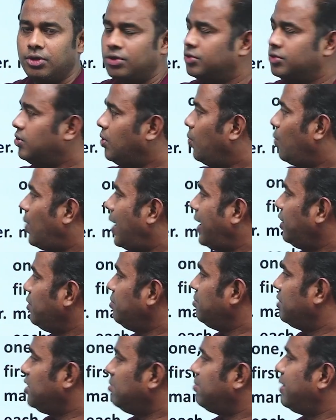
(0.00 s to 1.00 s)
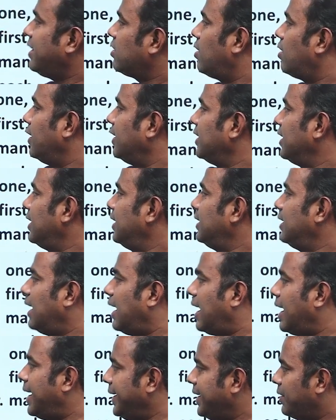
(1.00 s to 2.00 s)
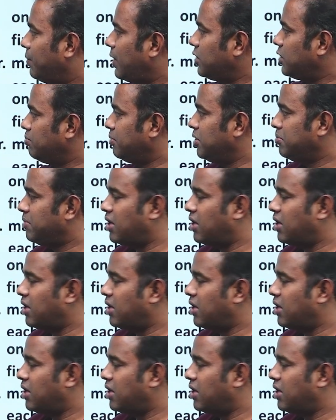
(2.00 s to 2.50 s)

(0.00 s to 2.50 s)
So what do you mean by cardinal and what do you mean by